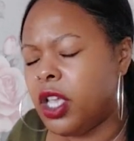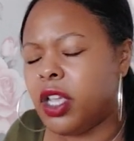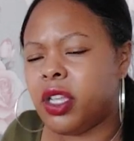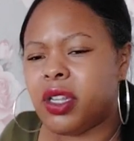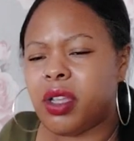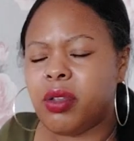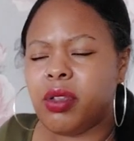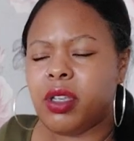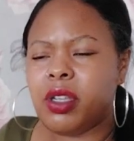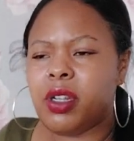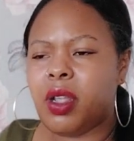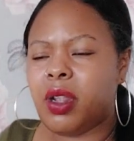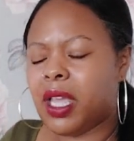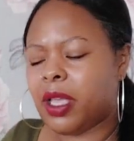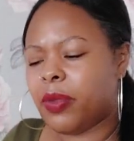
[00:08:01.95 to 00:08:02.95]
You
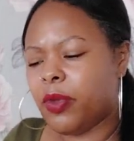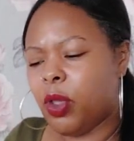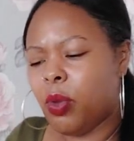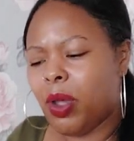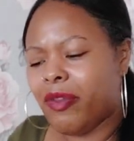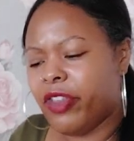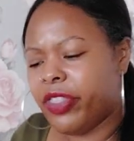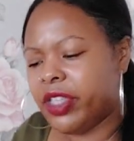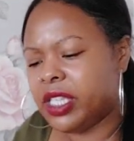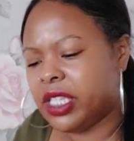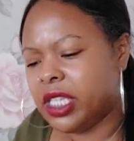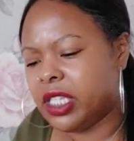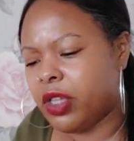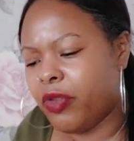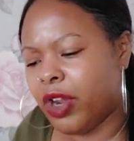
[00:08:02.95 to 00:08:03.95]
know, like whoever
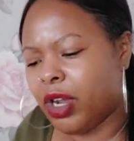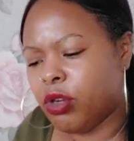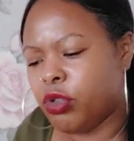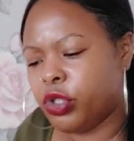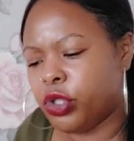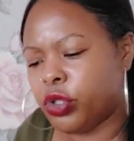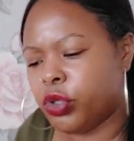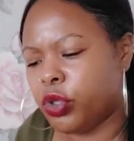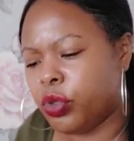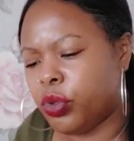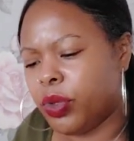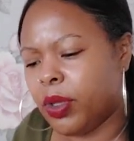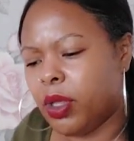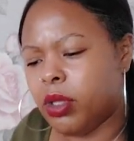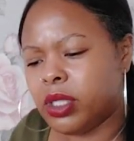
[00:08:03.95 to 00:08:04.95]
this is around you
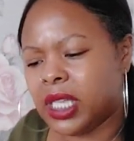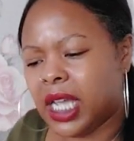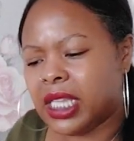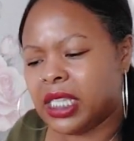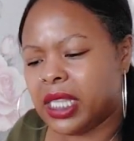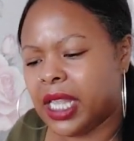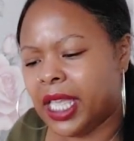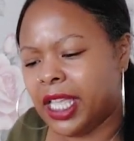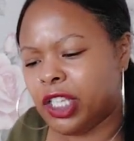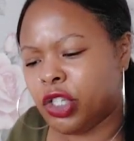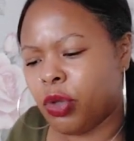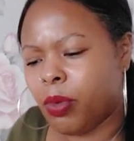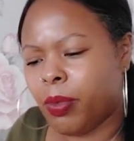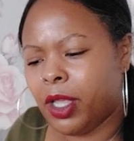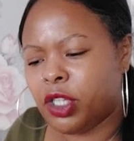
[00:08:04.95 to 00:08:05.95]
who's isolated
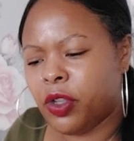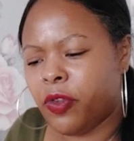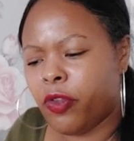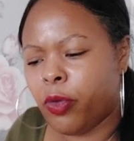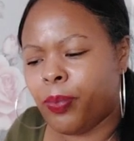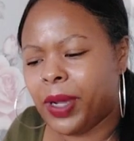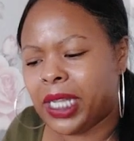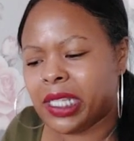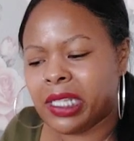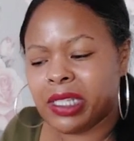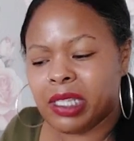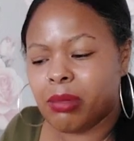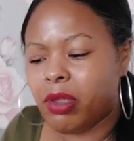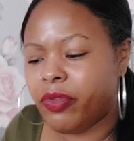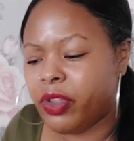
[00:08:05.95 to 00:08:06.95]
you or made you feel bad.
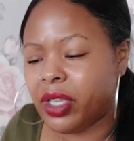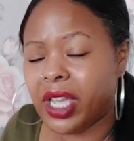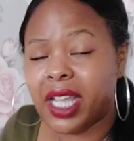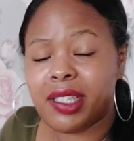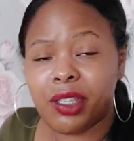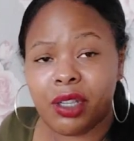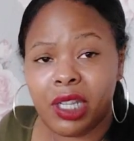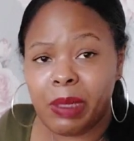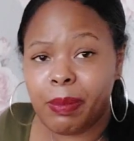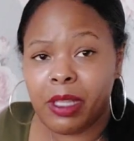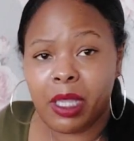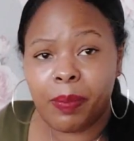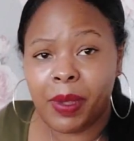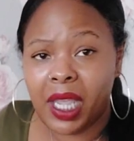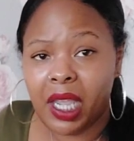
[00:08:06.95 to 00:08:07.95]
And some of you guys, it could have
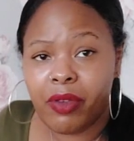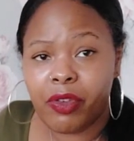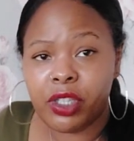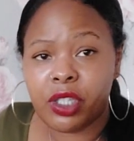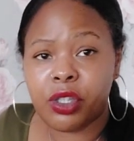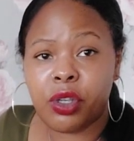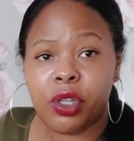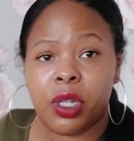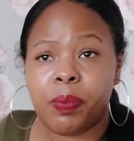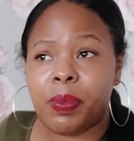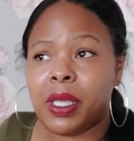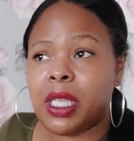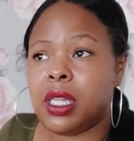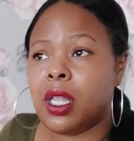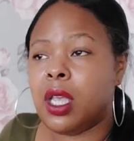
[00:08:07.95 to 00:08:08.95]
been your parents. It could have
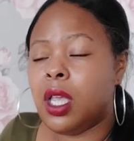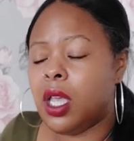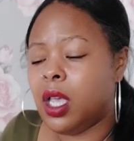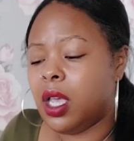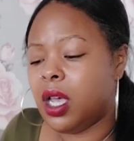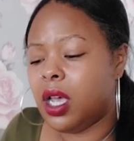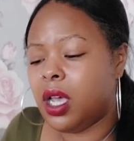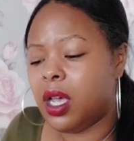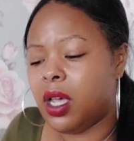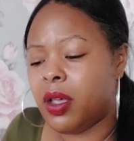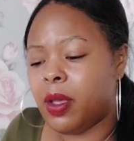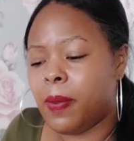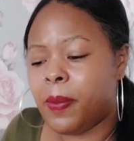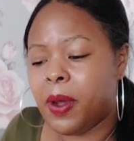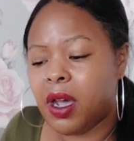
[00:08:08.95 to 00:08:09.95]
been
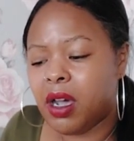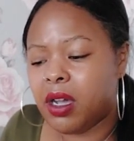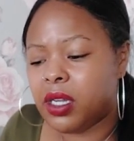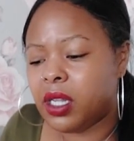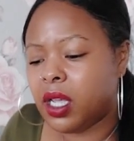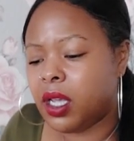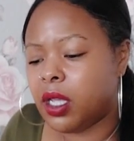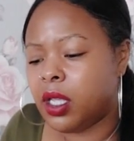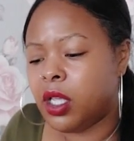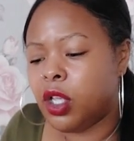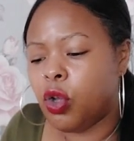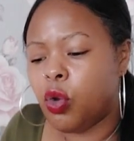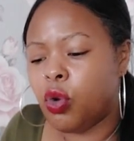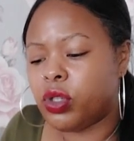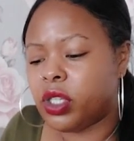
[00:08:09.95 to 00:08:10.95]
a partner
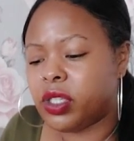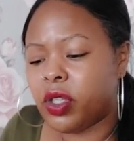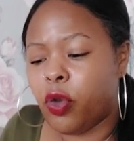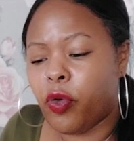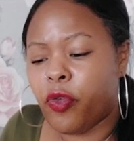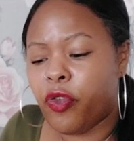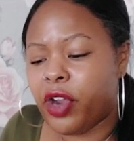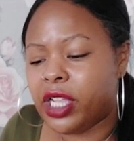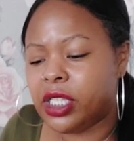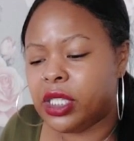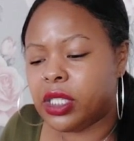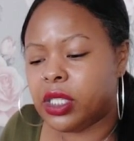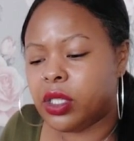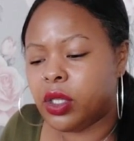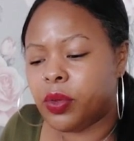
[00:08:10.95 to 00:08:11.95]
or just old
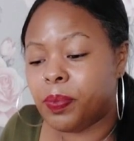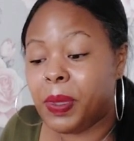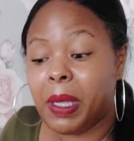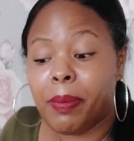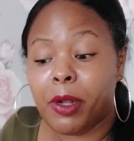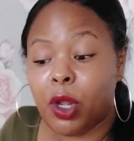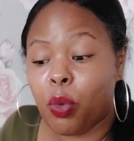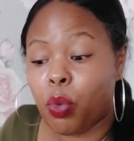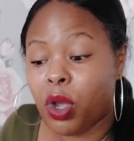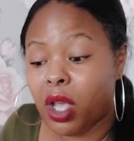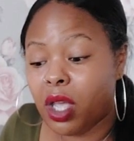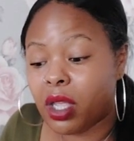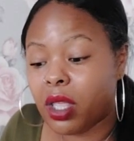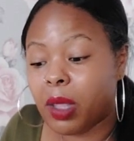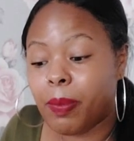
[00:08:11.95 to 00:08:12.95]
friends. People at
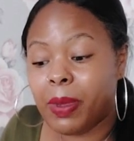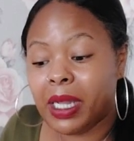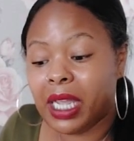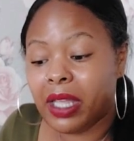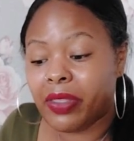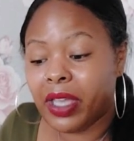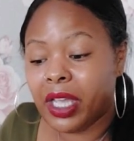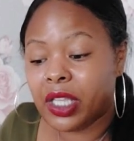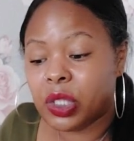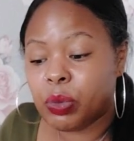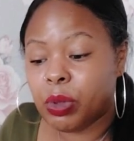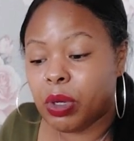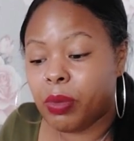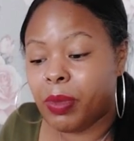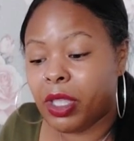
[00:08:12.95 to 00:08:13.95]
work can be like that as
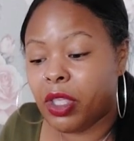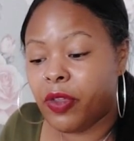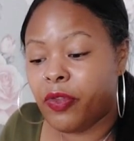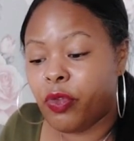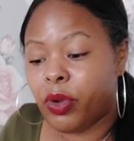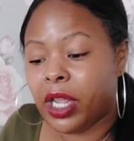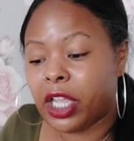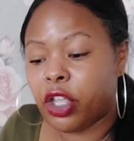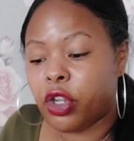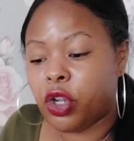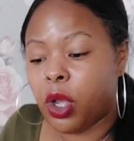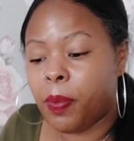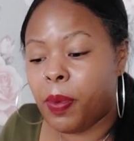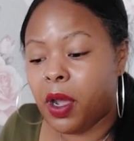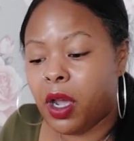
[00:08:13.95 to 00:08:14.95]
well. Make you feel like you're
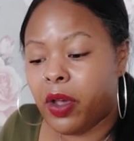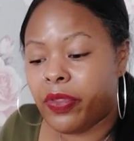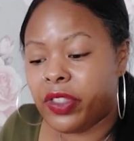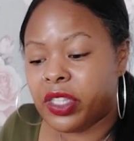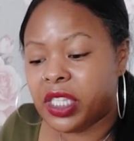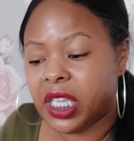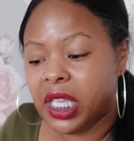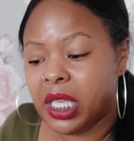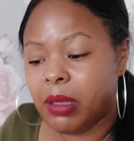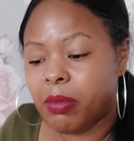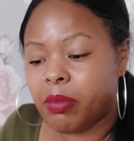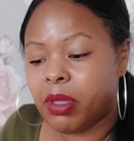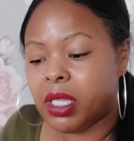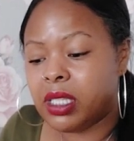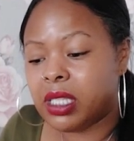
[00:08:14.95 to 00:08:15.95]
not a part of the
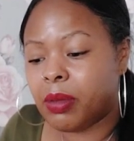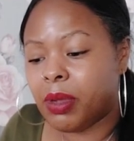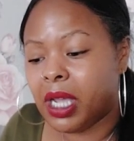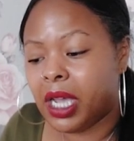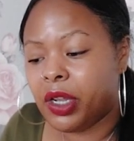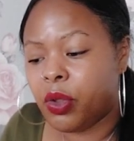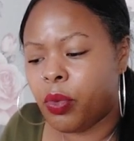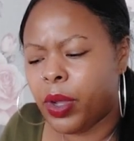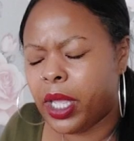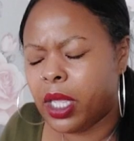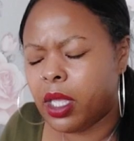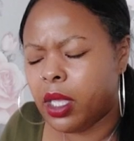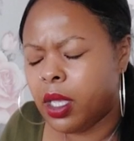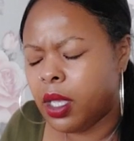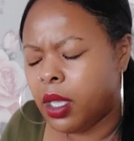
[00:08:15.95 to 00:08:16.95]
team in some kind of way.